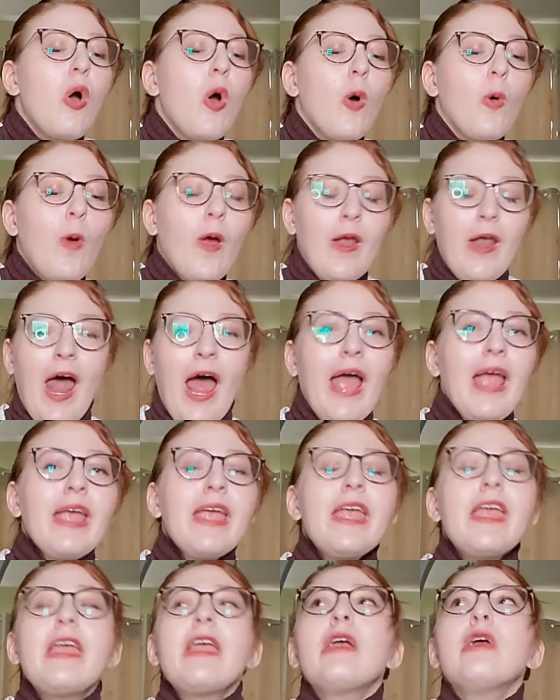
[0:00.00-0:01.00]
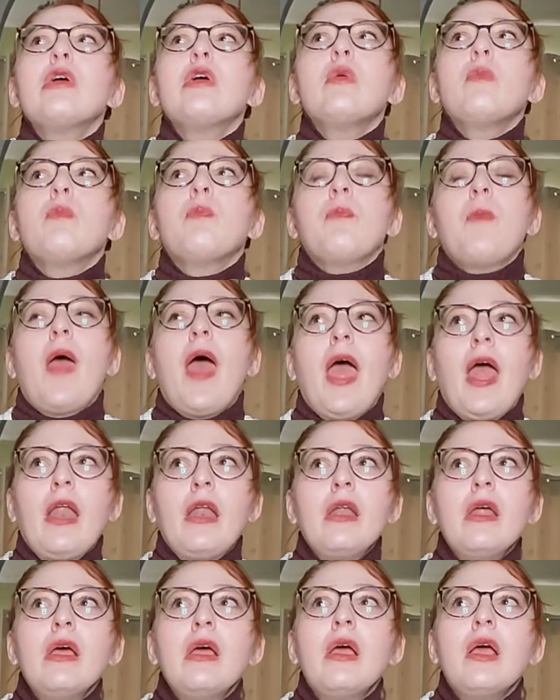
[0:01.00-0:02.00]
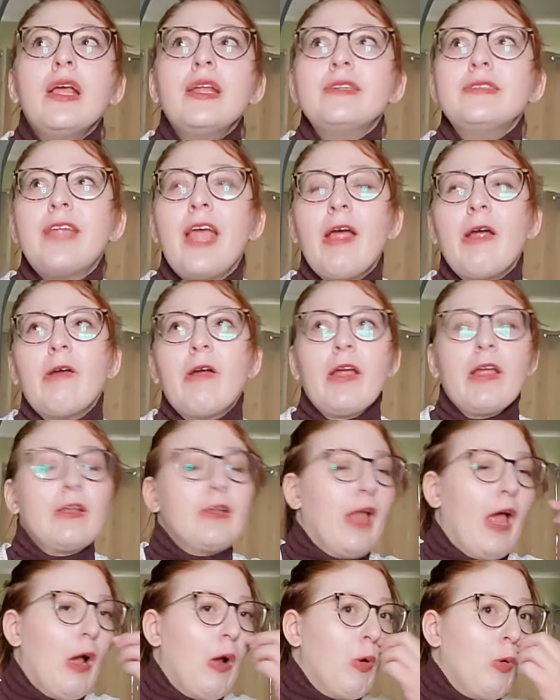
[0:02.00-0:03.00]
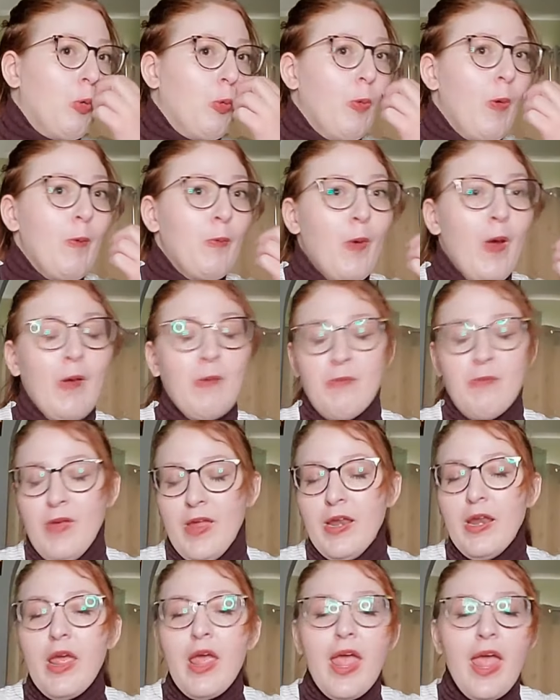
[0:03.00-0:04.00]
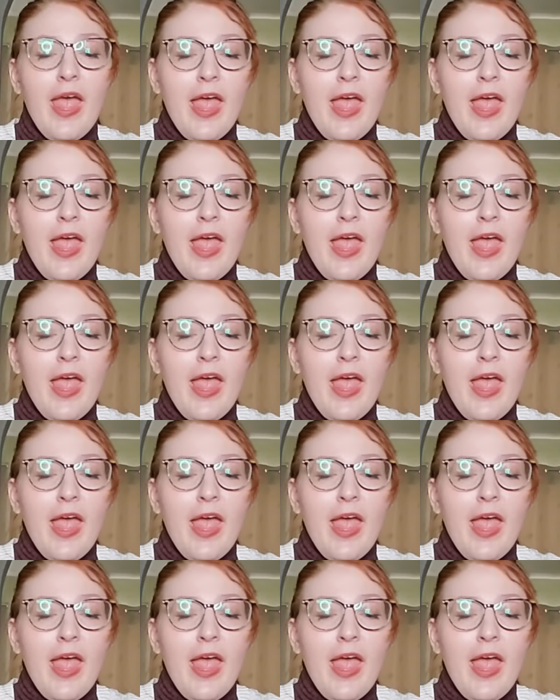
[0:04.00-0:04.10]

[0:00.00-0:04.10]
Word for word: when I hear men tearing down women,